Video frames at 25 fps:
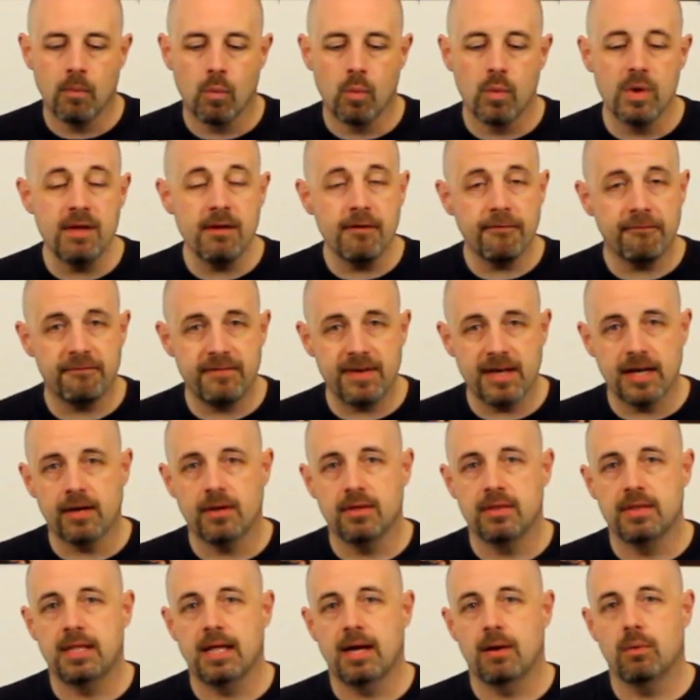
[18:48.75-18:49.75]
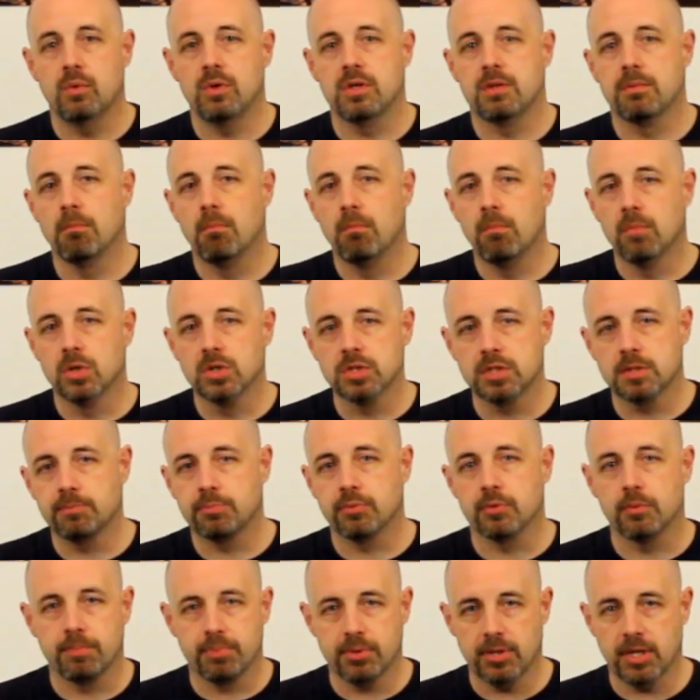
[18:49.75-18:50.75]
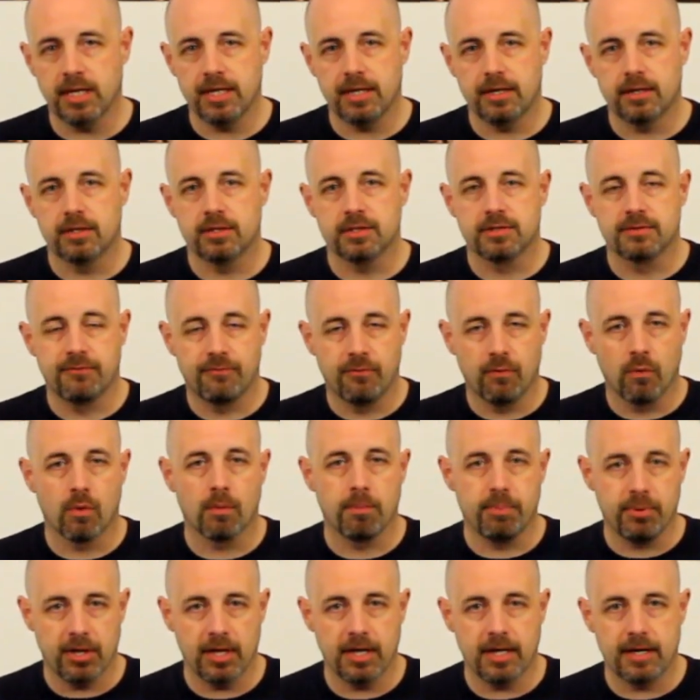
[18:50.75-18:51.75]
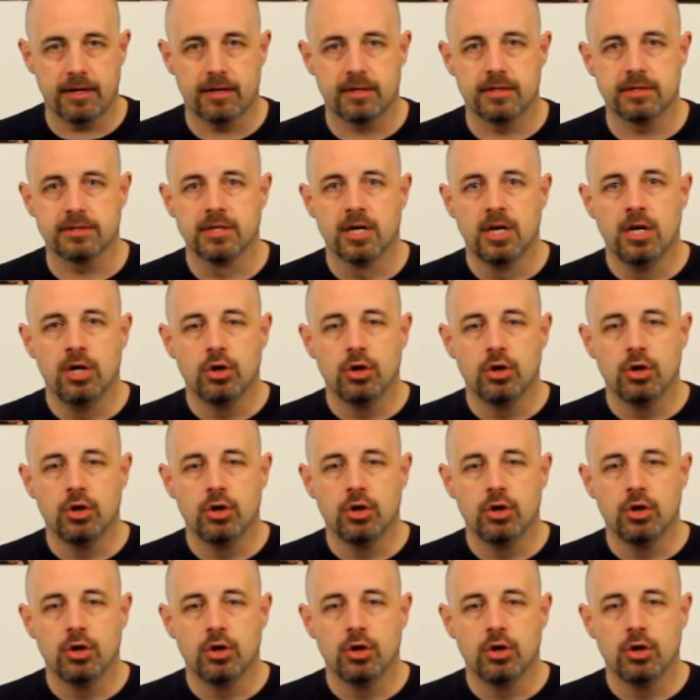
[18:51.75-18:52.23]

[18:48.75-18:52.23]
We have found that with multiple players, 4 players,